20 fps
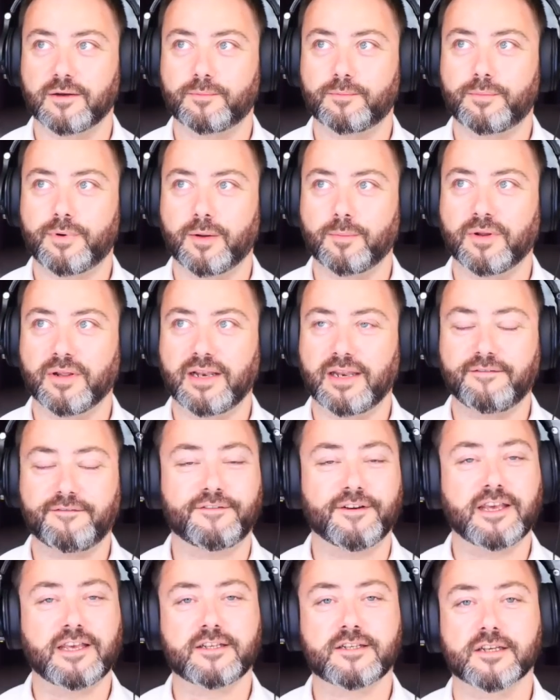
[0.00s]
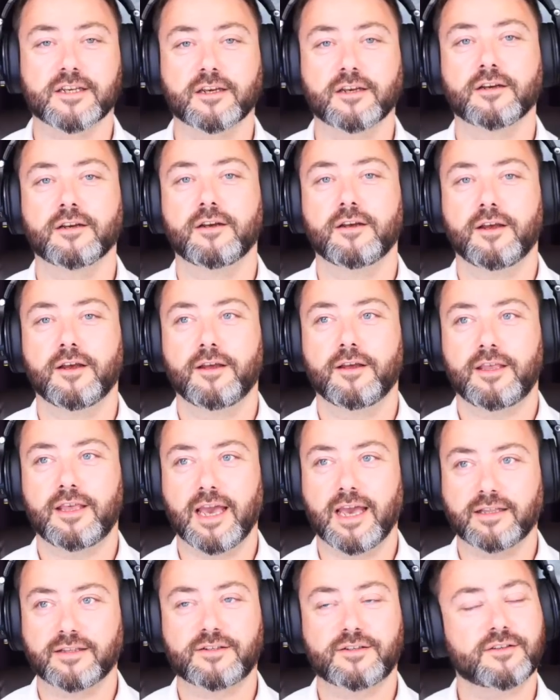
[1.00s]
publicly facing
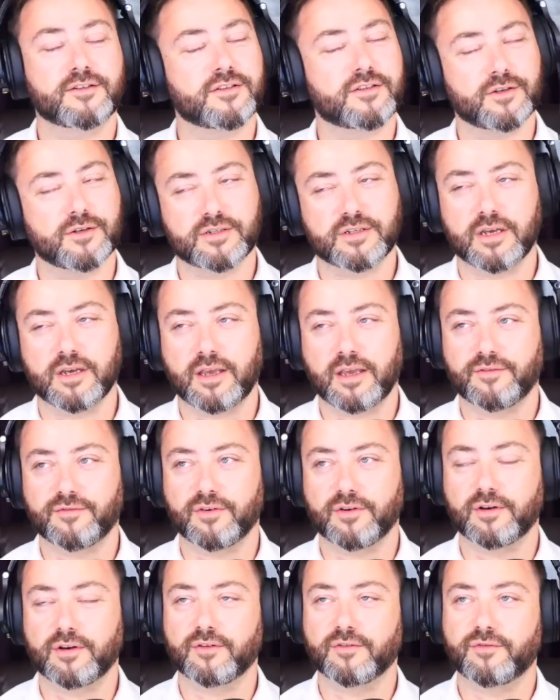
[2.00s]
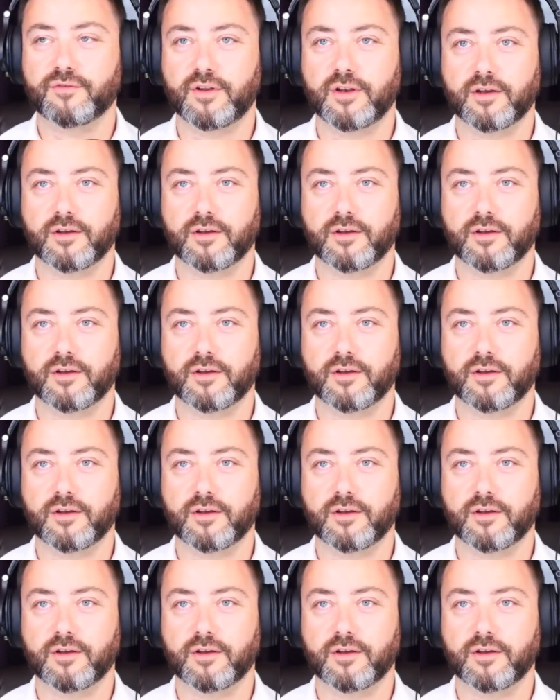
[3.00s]
yet." And so I was like, "Okay, fair enough."